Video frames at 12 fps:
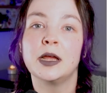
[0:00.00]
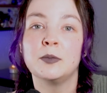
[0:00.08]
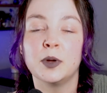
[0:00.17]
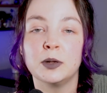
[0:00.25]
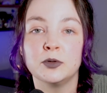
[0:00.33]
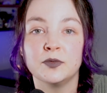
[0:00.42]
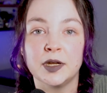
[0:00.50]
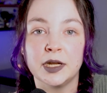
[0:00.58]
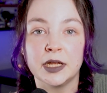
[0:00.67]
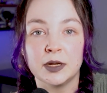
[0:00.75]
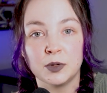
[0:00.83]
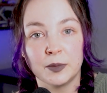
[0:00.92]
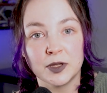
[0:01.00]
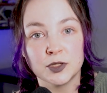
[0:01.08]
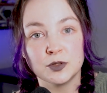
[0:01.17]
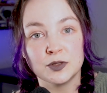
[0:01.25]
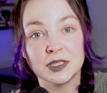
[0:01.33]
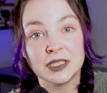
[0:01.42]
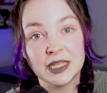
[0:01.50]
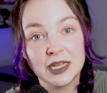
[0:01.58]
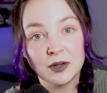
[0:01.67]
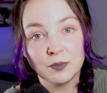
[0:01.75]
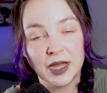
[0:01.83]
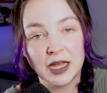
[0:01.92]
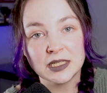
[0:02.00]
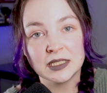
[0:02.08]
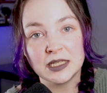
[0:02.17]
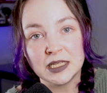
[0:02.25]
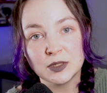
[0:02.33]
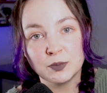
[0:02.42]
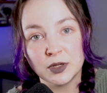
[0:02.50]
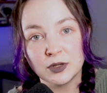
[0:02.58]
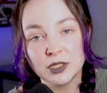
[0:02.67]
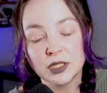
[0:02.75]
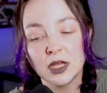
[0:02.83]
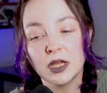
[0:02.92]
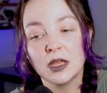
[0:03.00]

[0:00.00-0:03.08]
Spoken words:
and Bible reading in public schools didn't pass, these bills